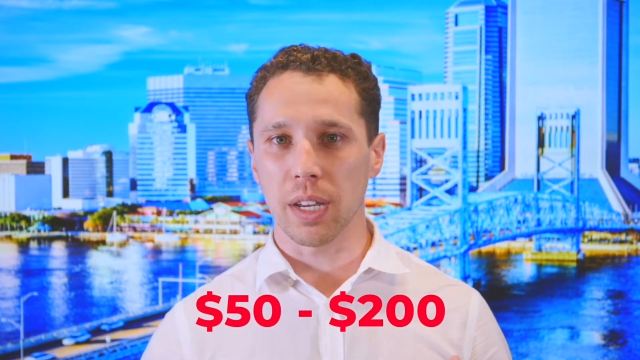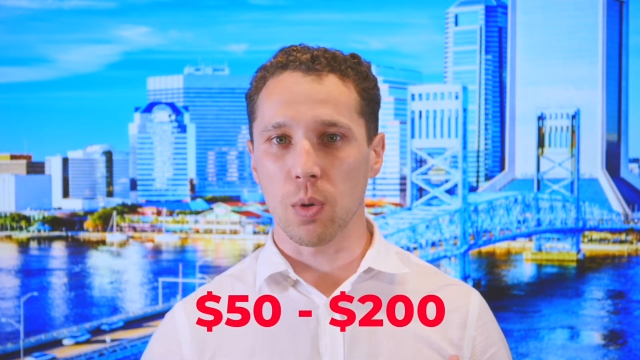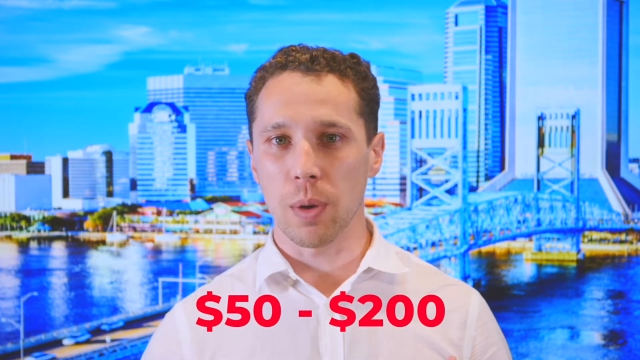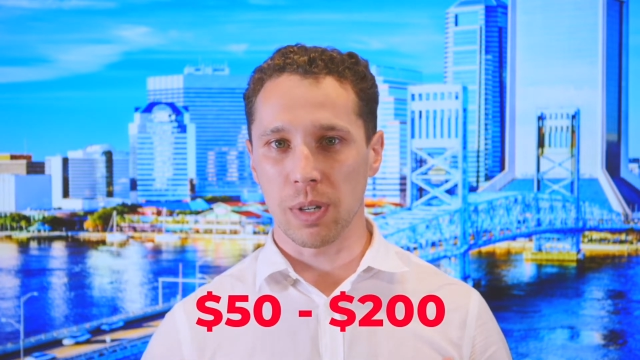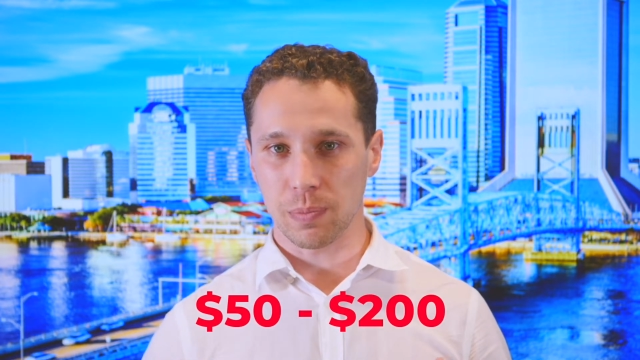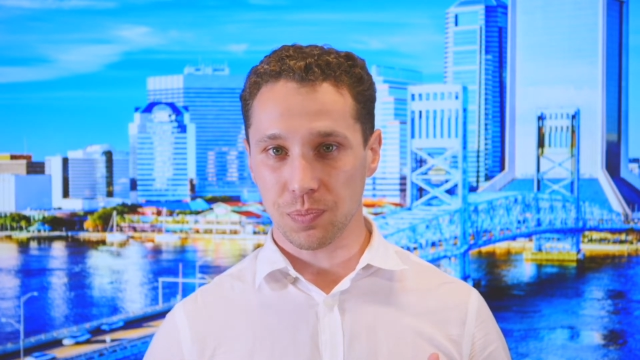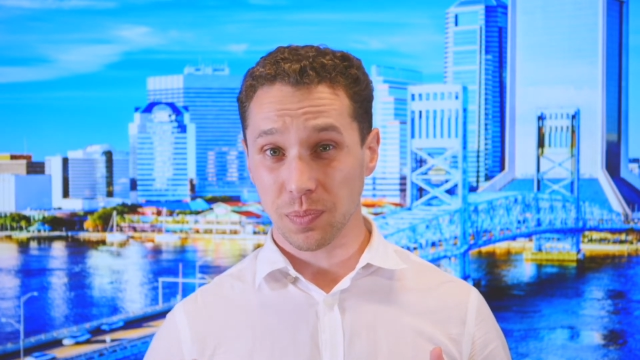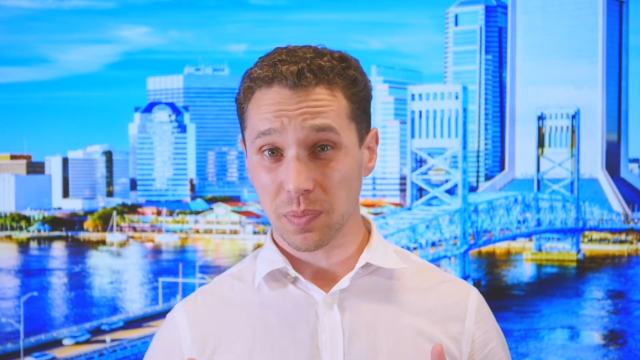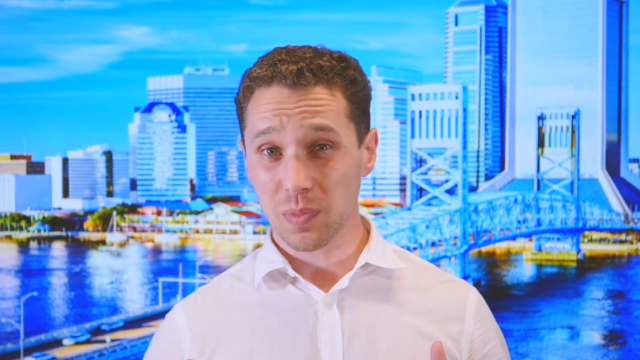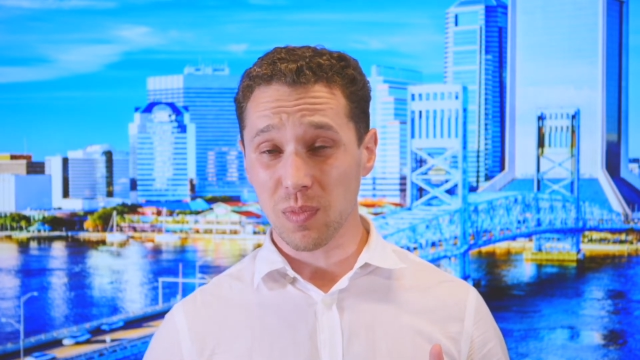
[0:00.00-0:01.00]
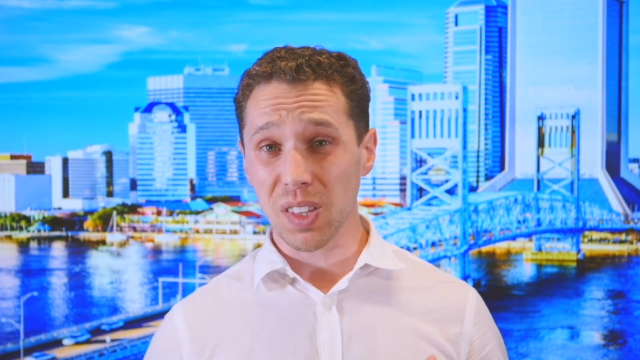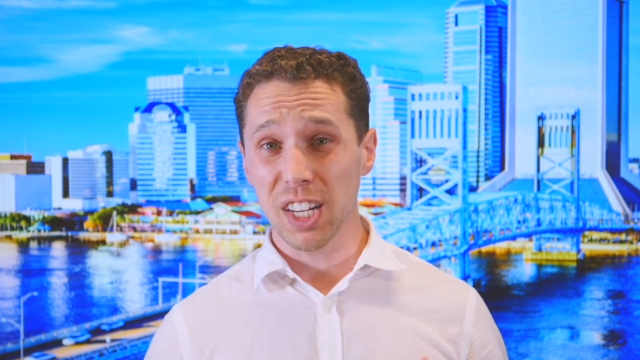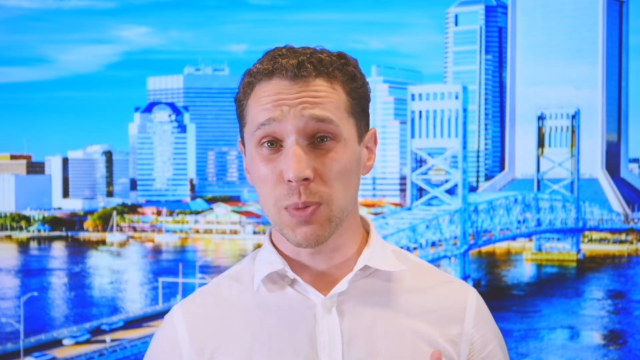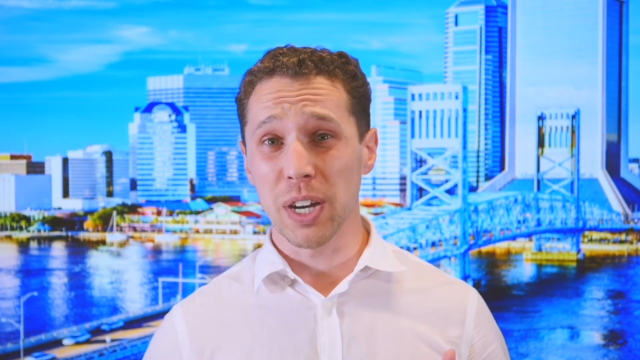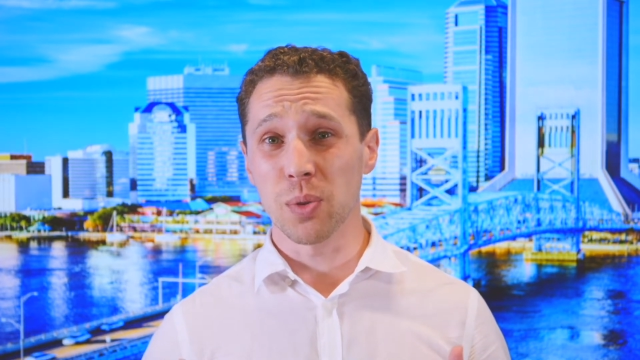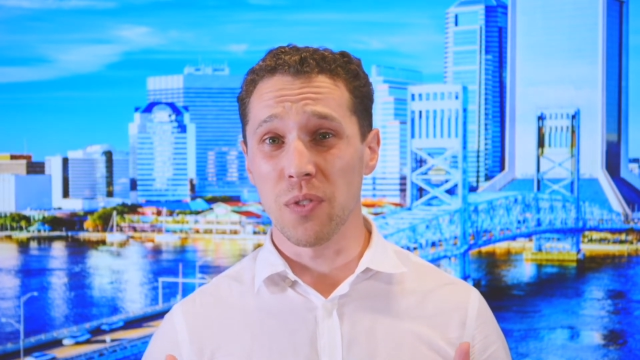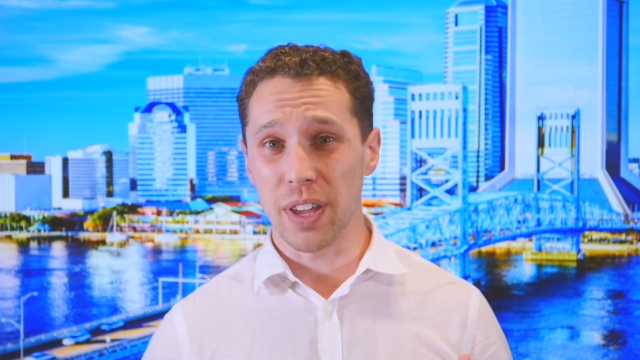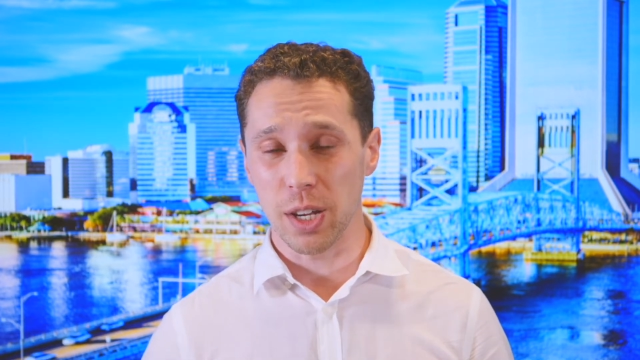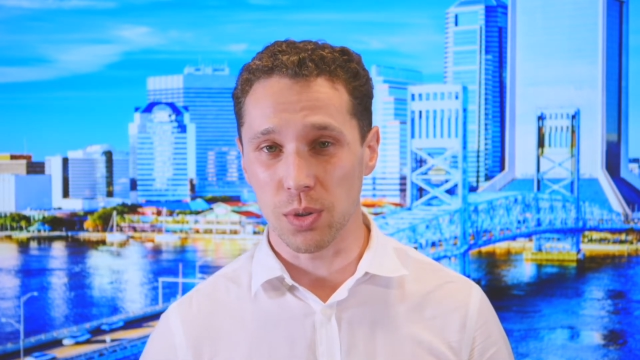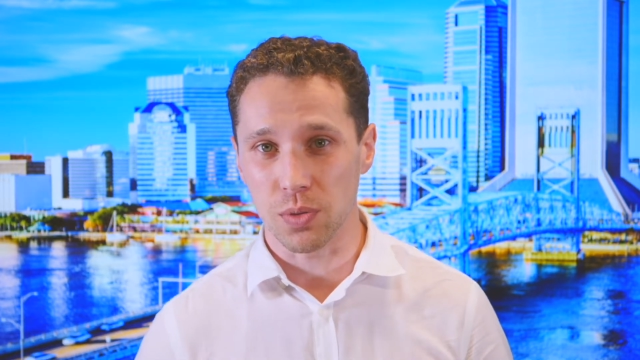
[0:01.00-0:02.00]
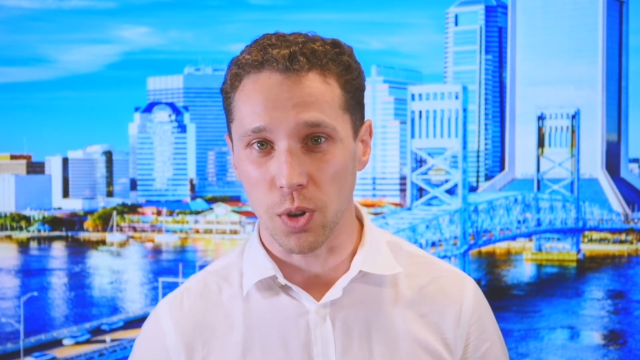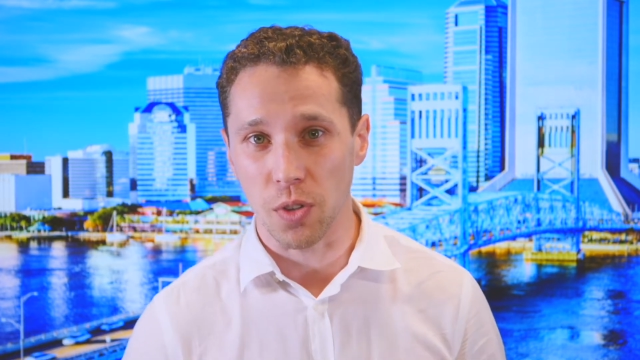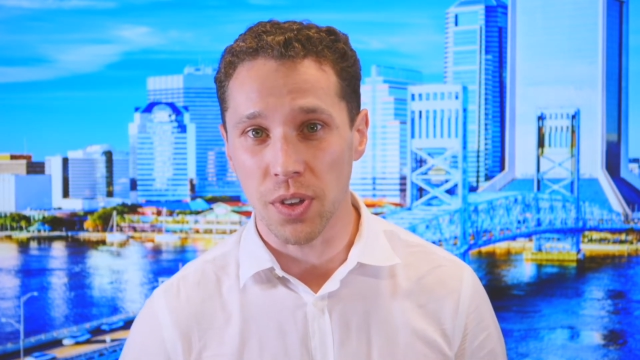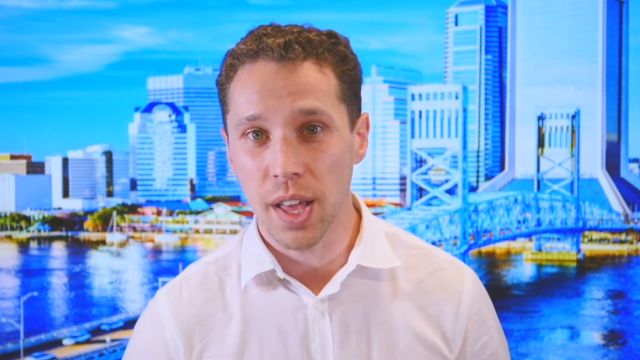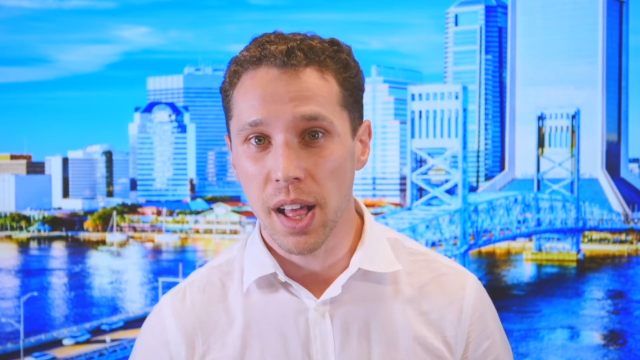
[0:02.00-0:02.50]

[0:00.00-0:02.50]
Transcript: equipment, especially when video is involved.